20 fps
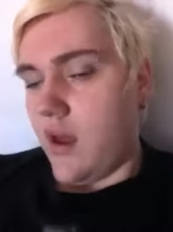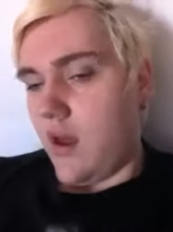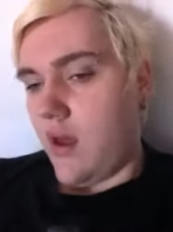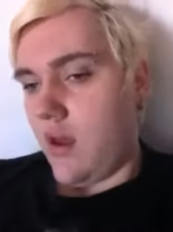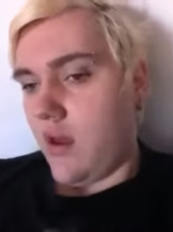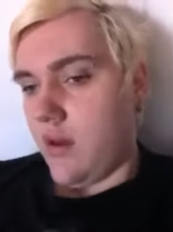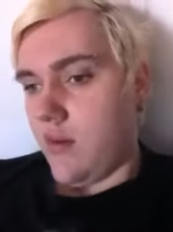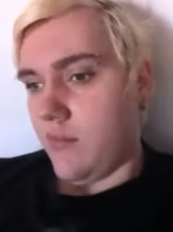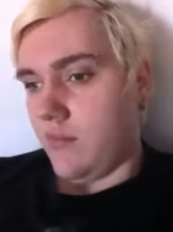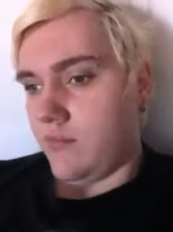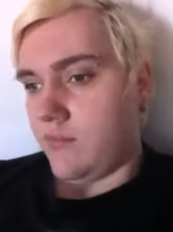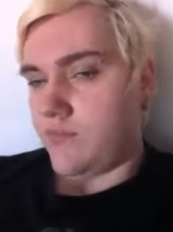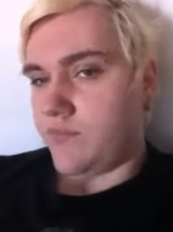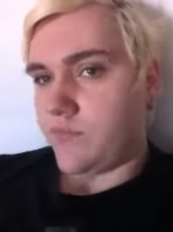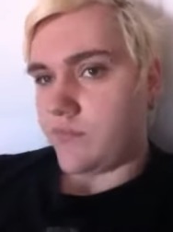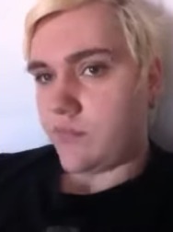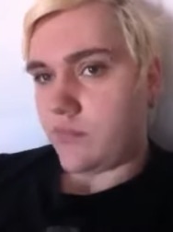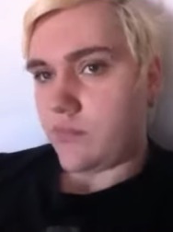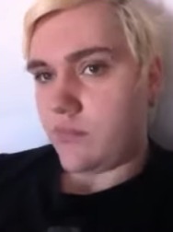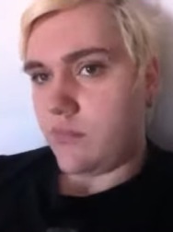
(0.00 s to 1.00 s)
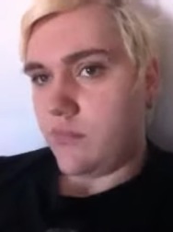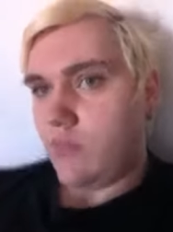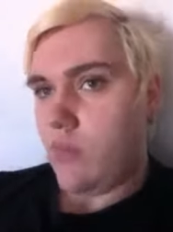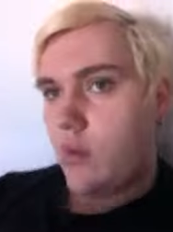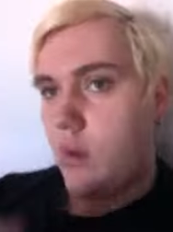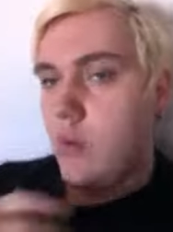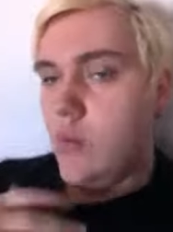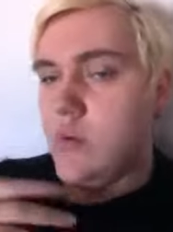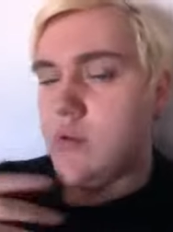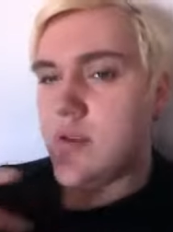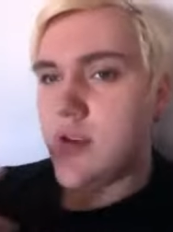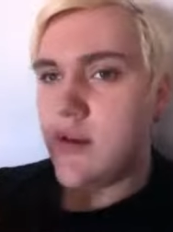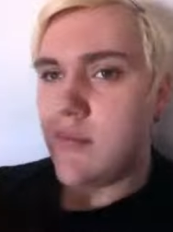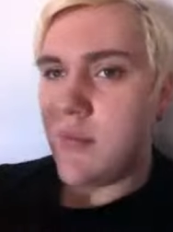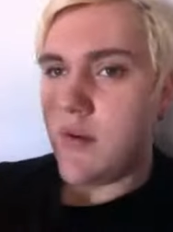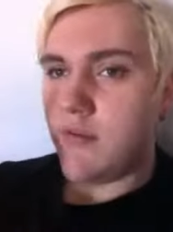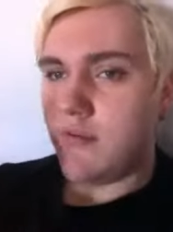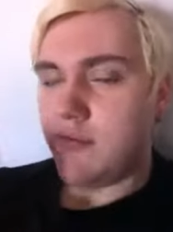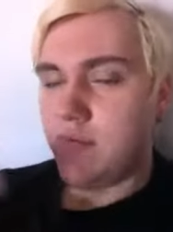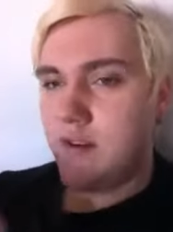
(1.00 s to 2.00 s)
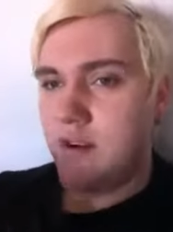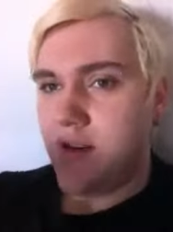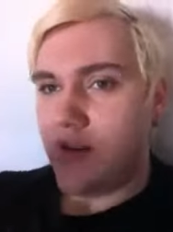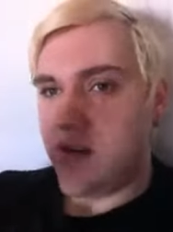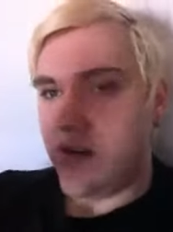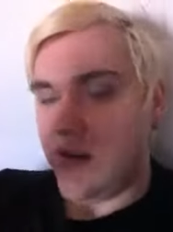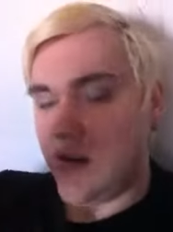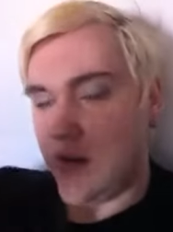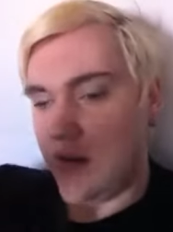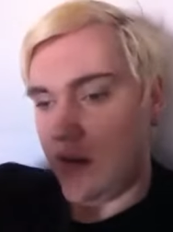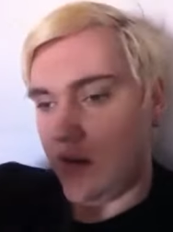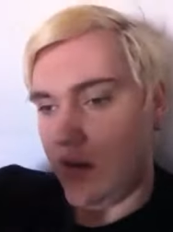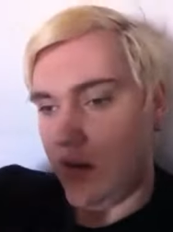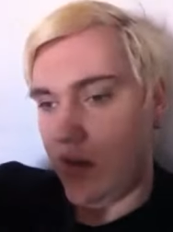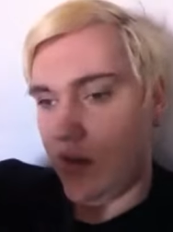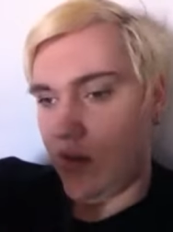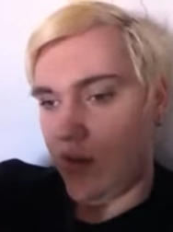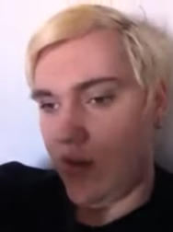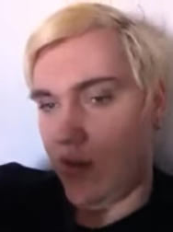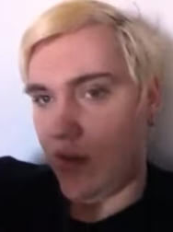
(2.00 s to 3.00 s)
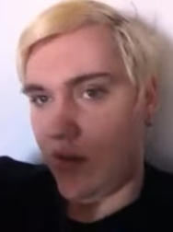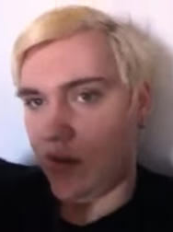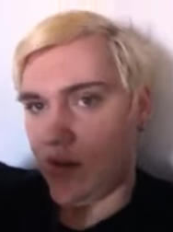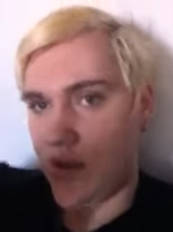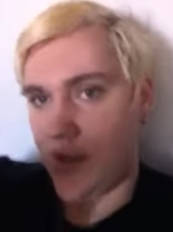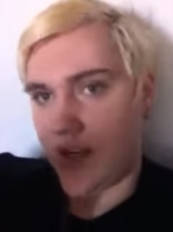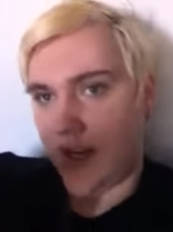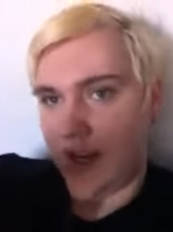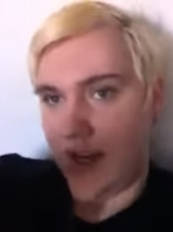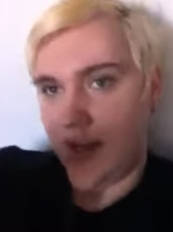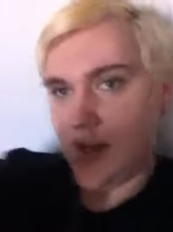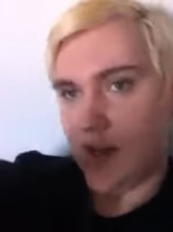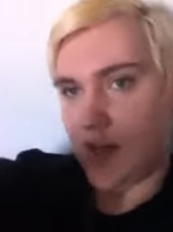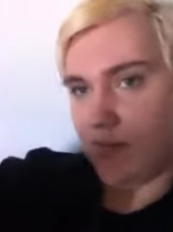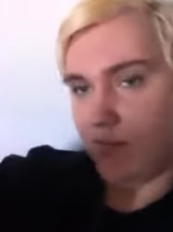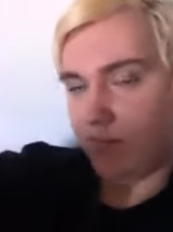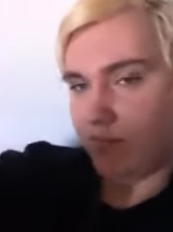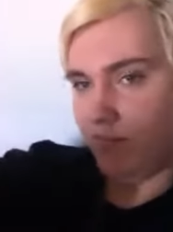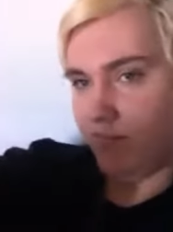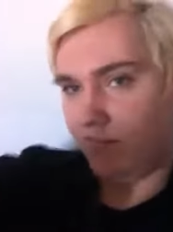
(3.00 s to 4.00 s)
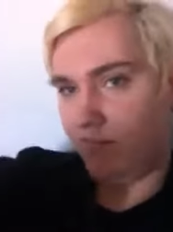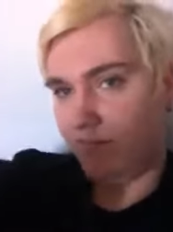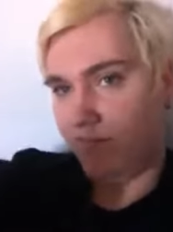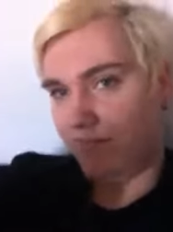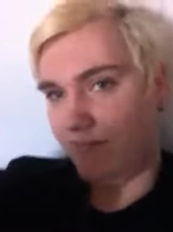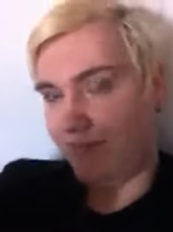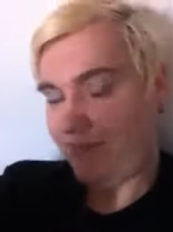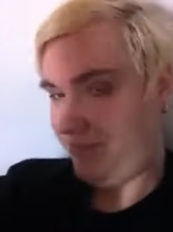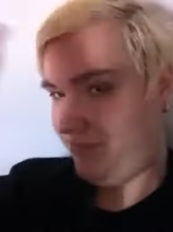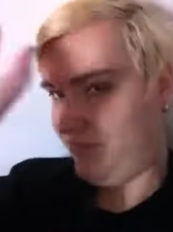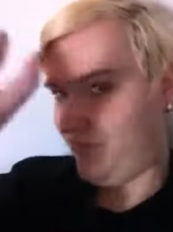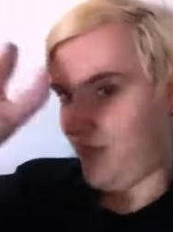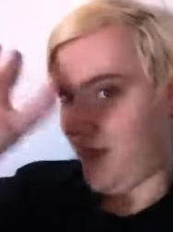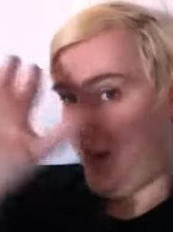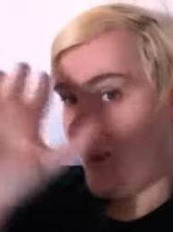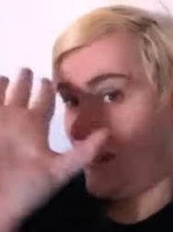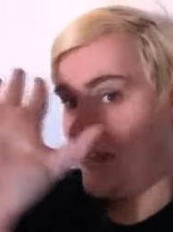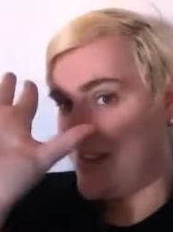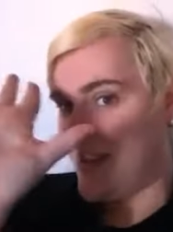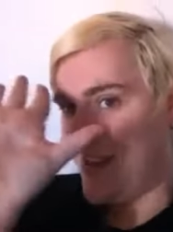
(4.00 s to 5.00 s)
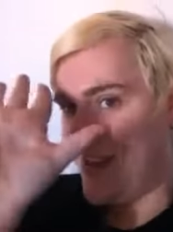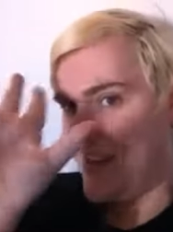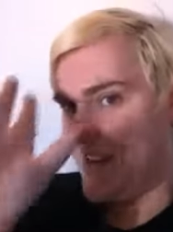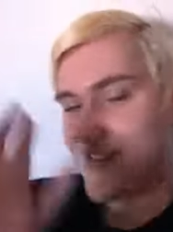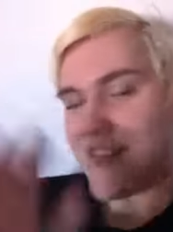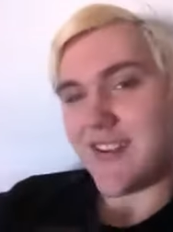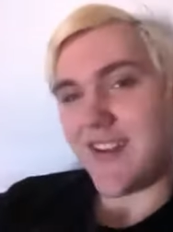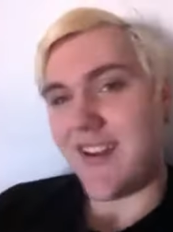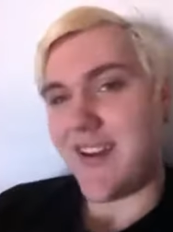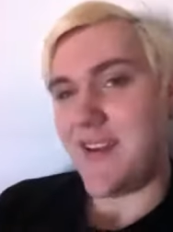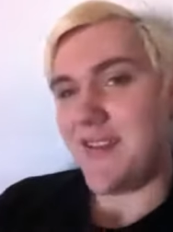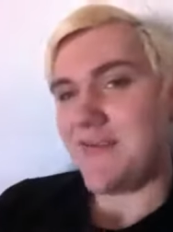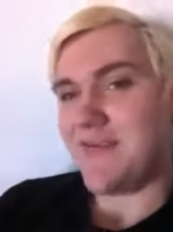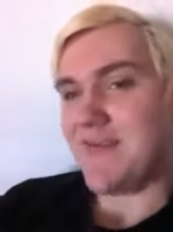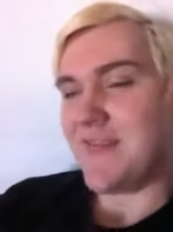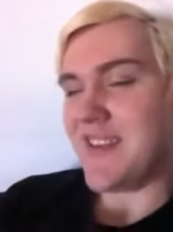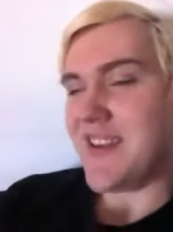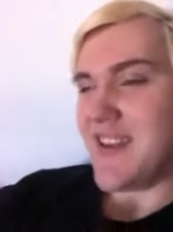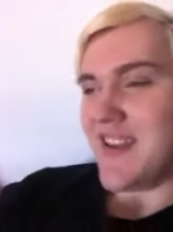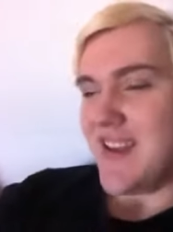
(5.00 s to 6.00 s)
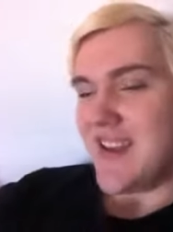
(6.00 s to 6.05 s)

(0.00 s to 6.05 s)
Um, also, my friend Jade, hi Jade, um,